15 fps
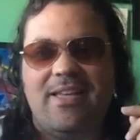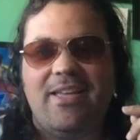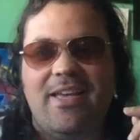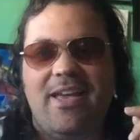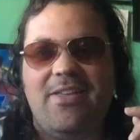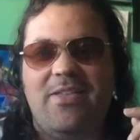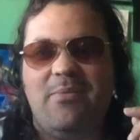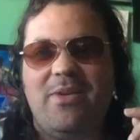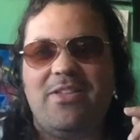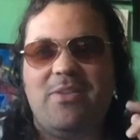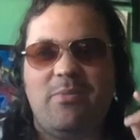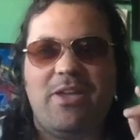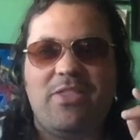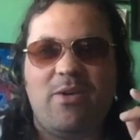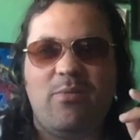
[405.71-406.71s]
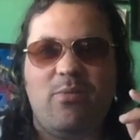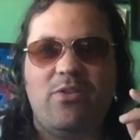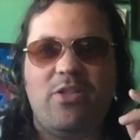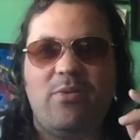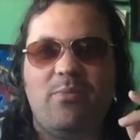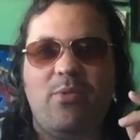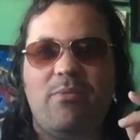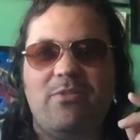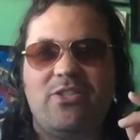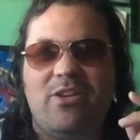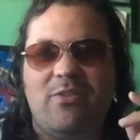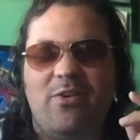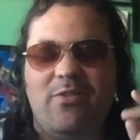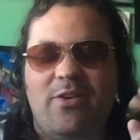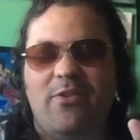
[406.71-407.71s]
And then we get the one picture
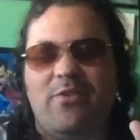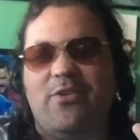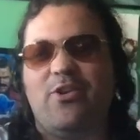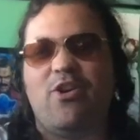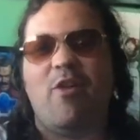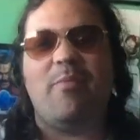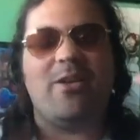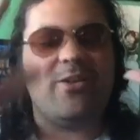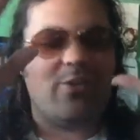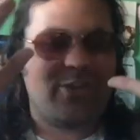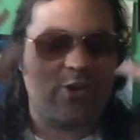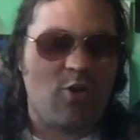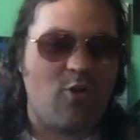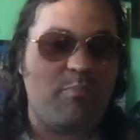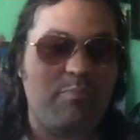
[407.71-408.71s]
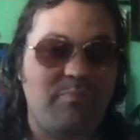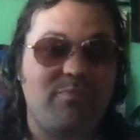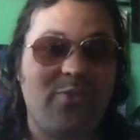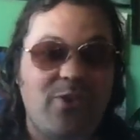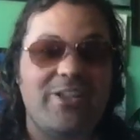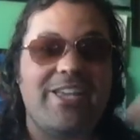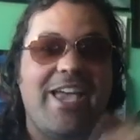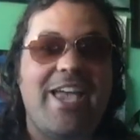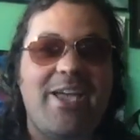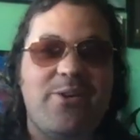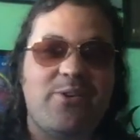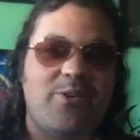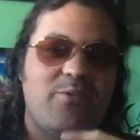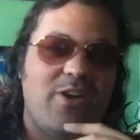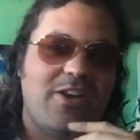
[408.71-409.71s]
of Kagome looking all really
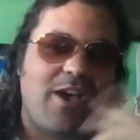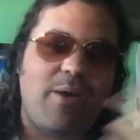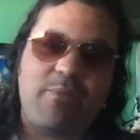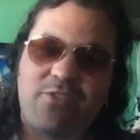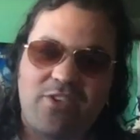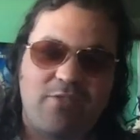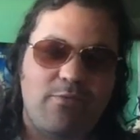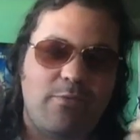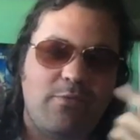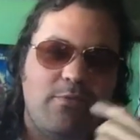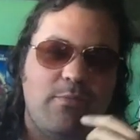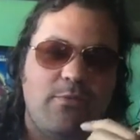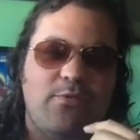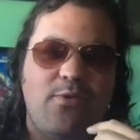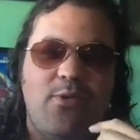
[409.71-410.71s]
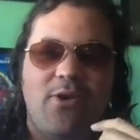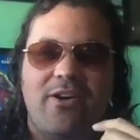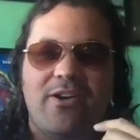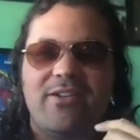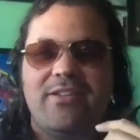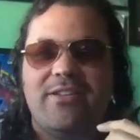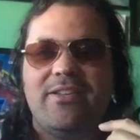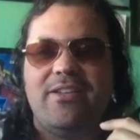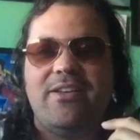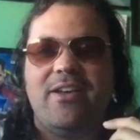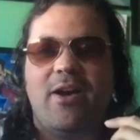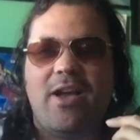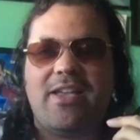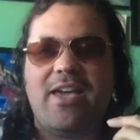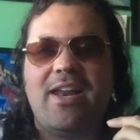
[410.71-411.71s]
angry about how we see him from before.
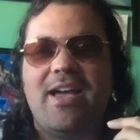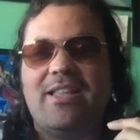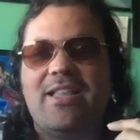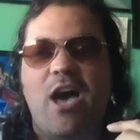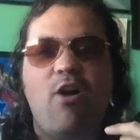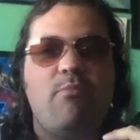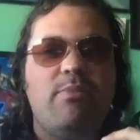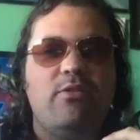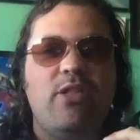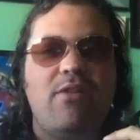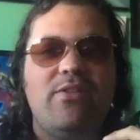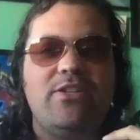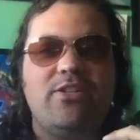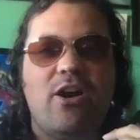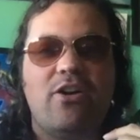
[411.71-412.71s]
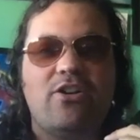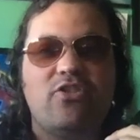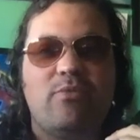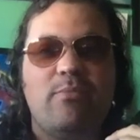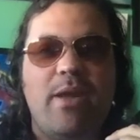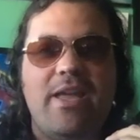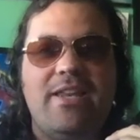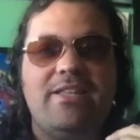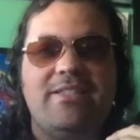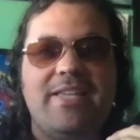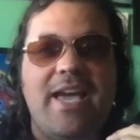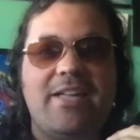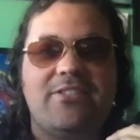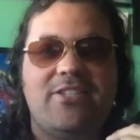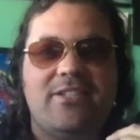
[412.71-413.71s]
I cannot allow a beloved daughter to remain in
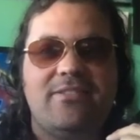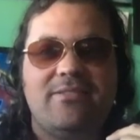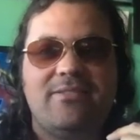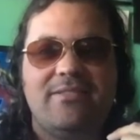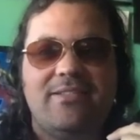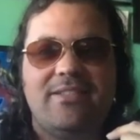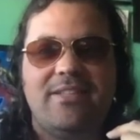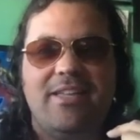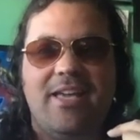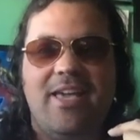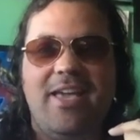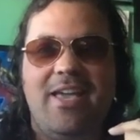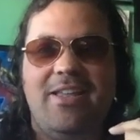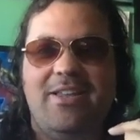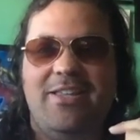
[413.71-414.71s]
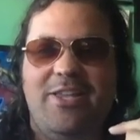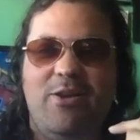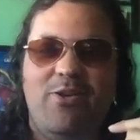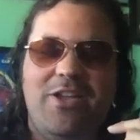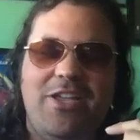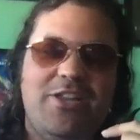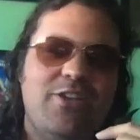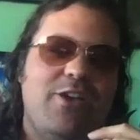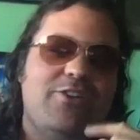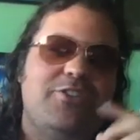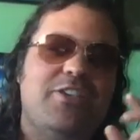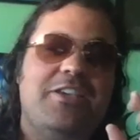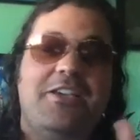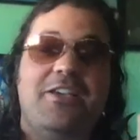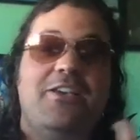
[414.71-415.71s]
debt. Inuyasha's
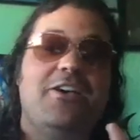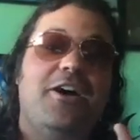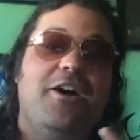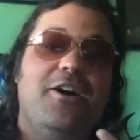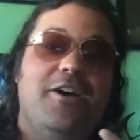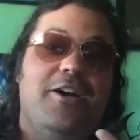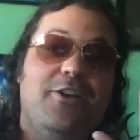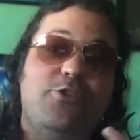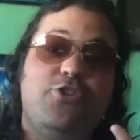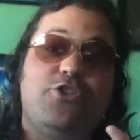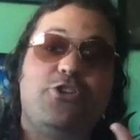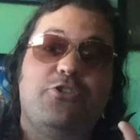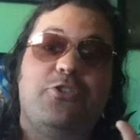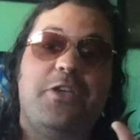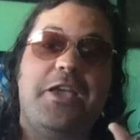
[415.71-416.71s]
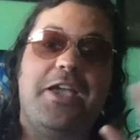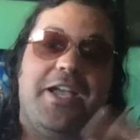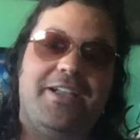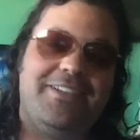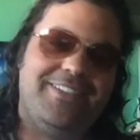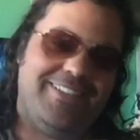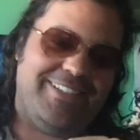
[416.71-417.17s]
like, sure thing.